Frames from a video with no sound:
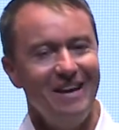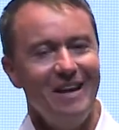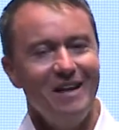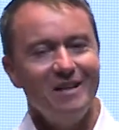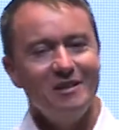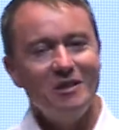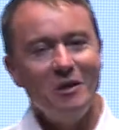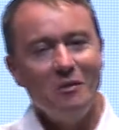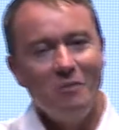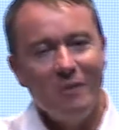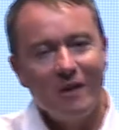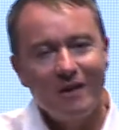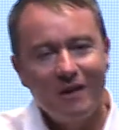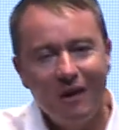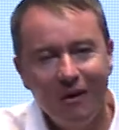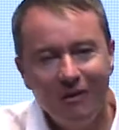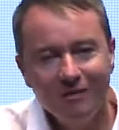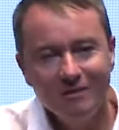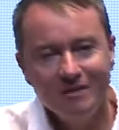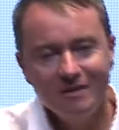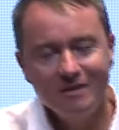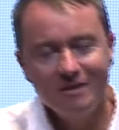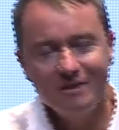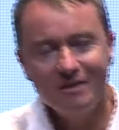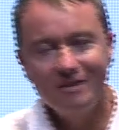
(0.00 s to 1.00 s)
So we're
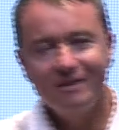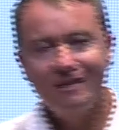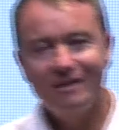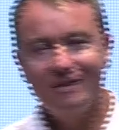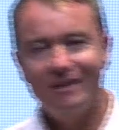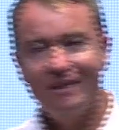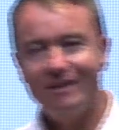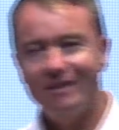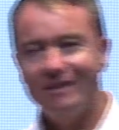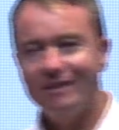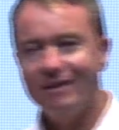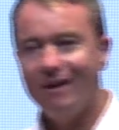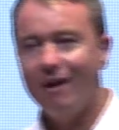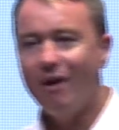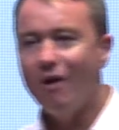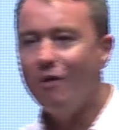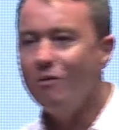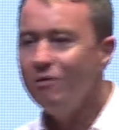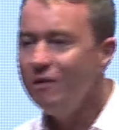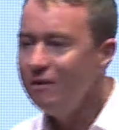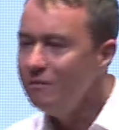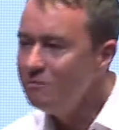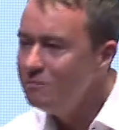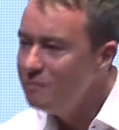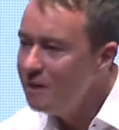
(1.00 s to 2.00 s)
constantly
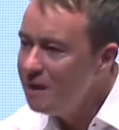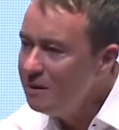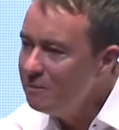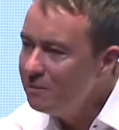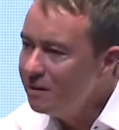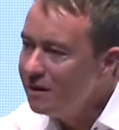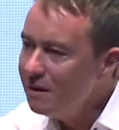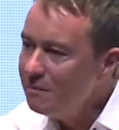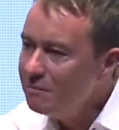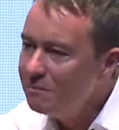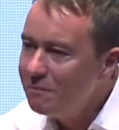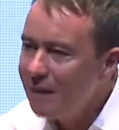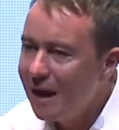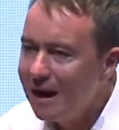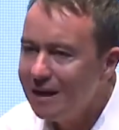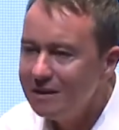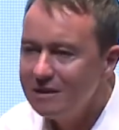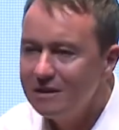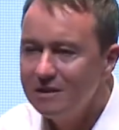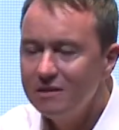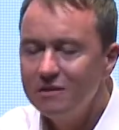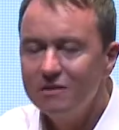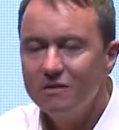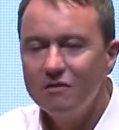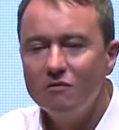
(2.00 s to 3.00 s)
holding people in
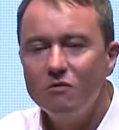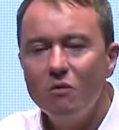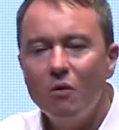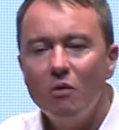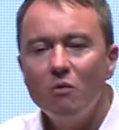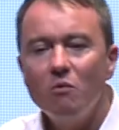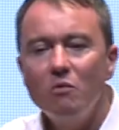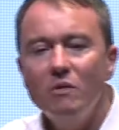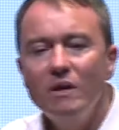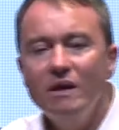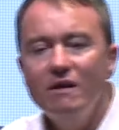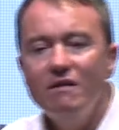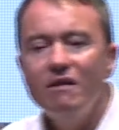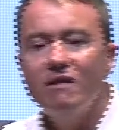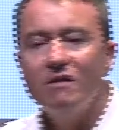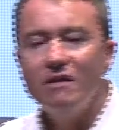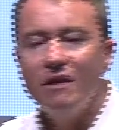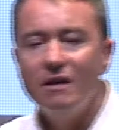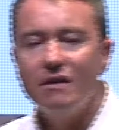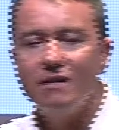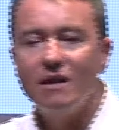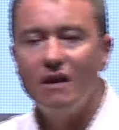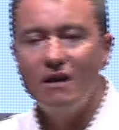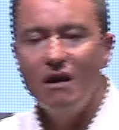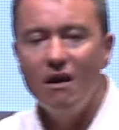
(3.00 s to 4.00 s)
patterns of what we
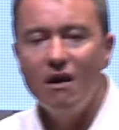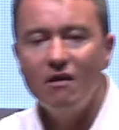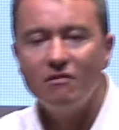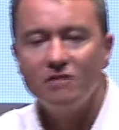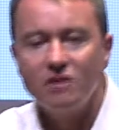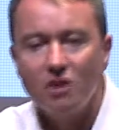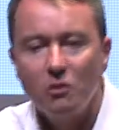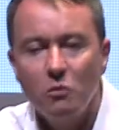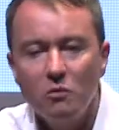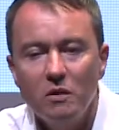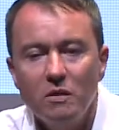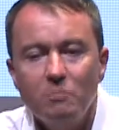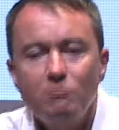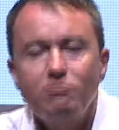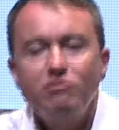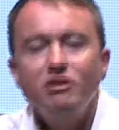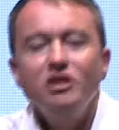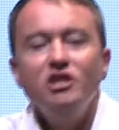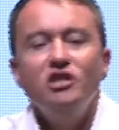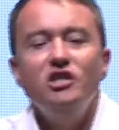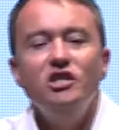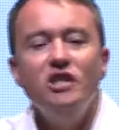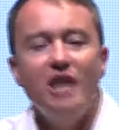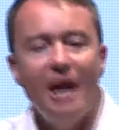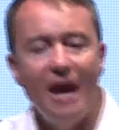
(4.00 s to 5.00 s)
think they are. So we
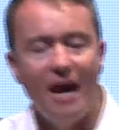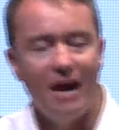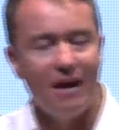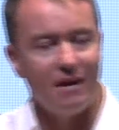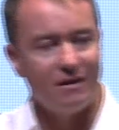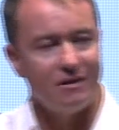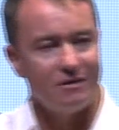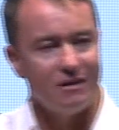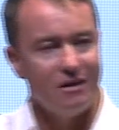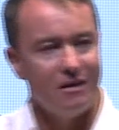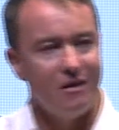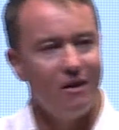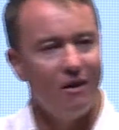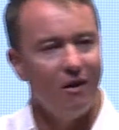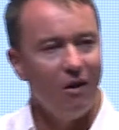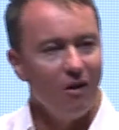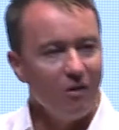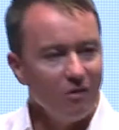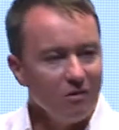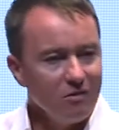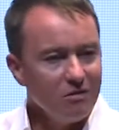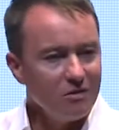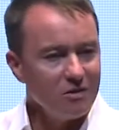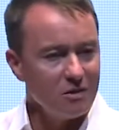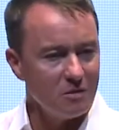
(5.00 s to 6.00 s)
project
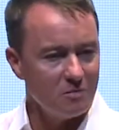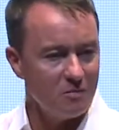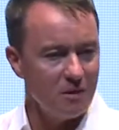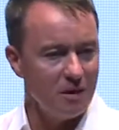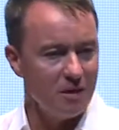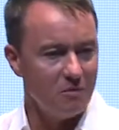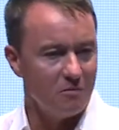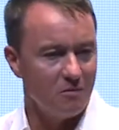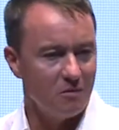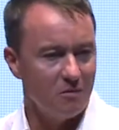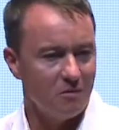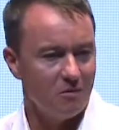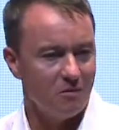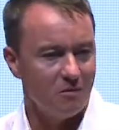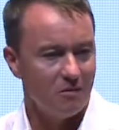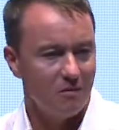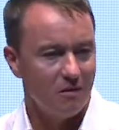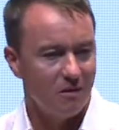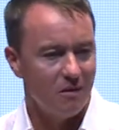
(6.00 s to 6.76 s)
onto people